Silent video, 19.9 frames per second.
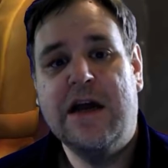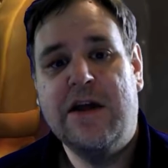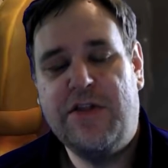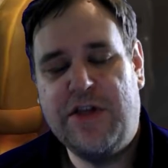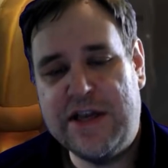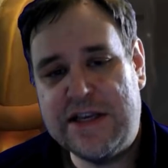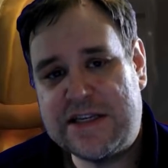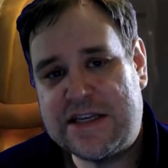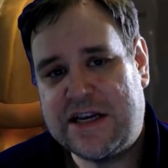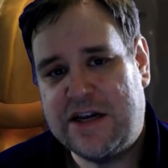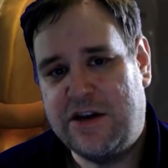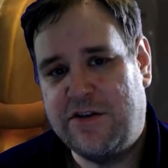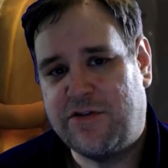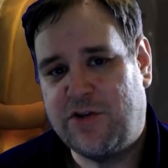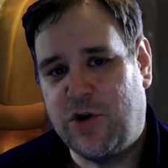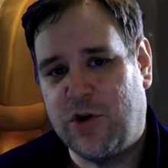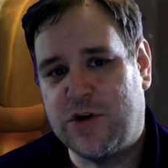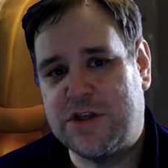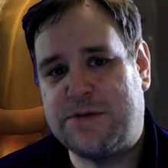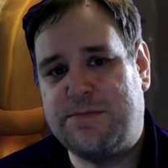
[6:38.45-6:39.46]
This can, of
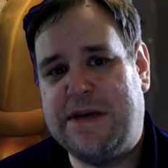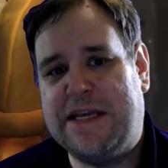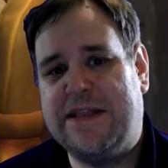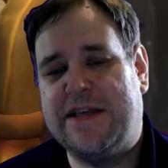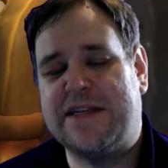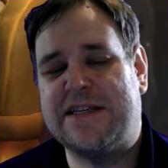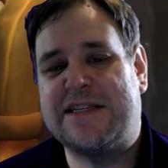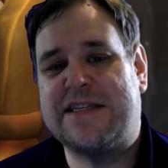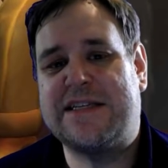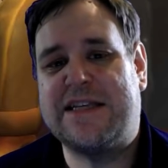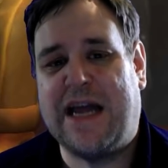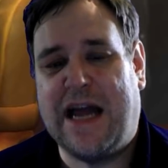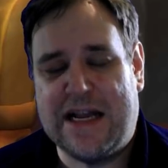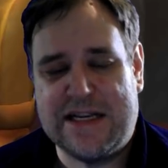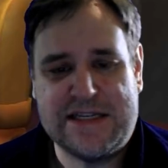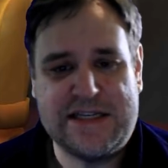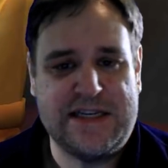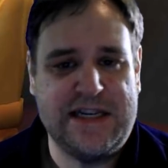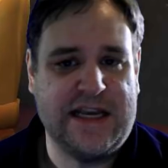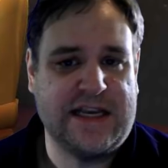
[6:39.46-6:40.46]
course, mean that stat
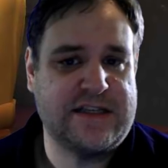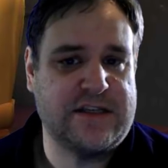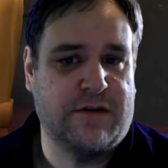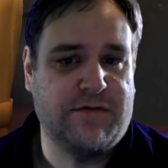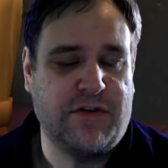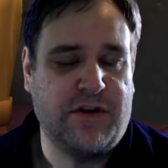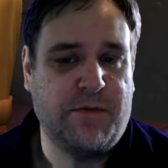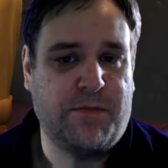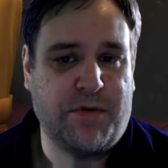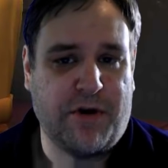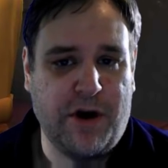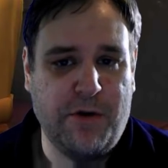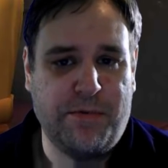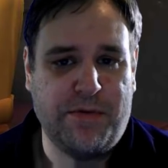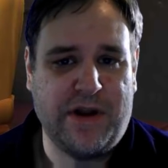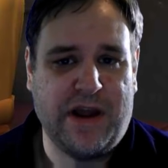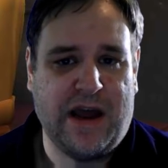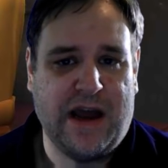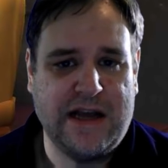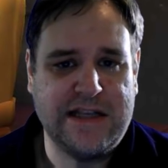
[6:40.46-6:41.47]
sticks of an
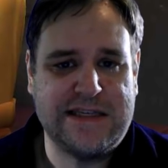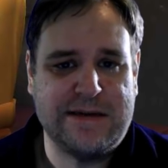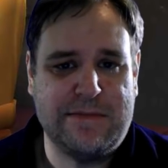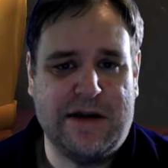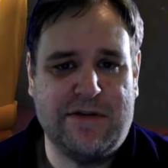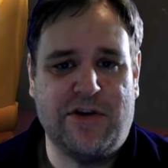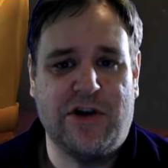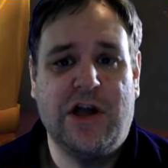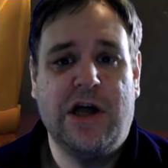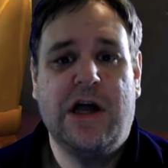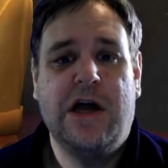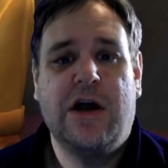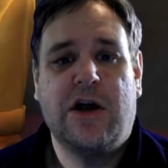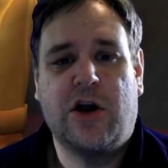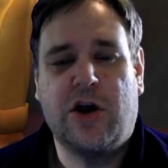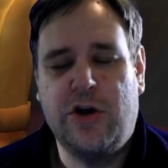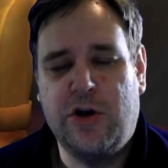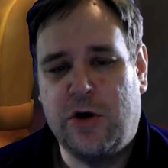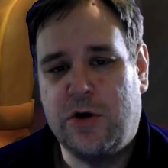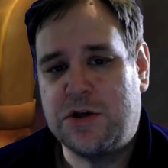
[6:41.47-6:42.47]
appropriate item level
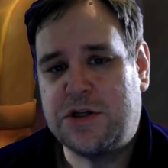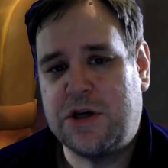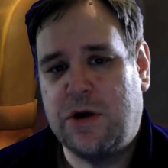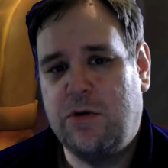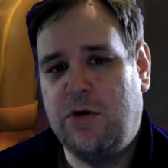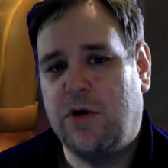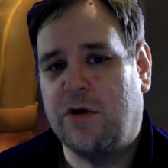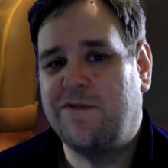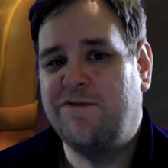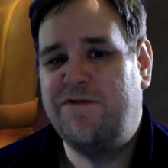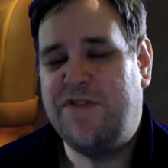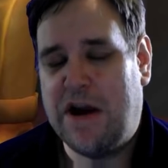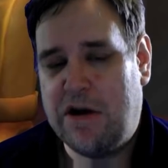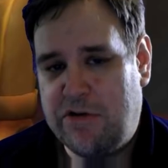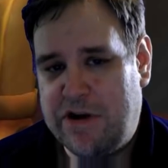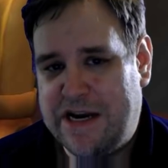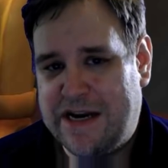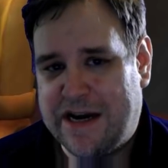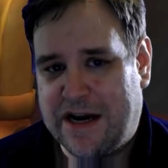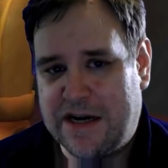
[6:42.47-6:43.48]
can also look
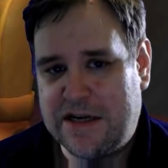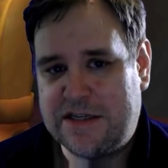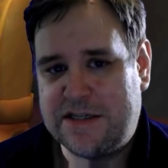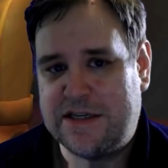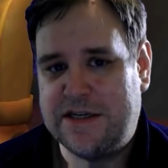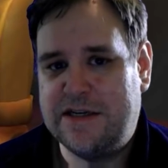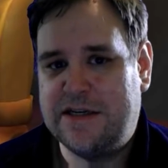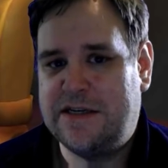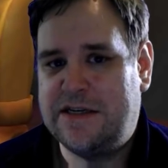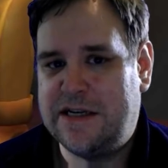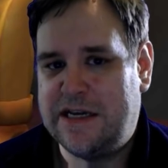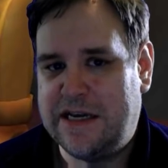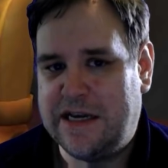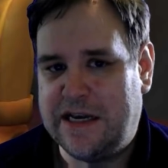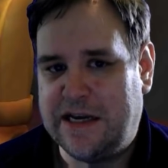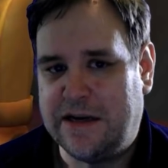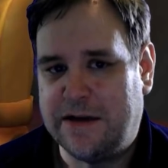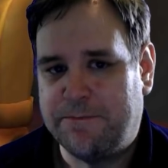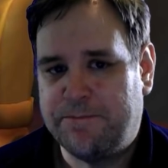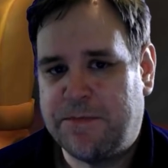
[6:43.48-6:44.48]
very nice indeed.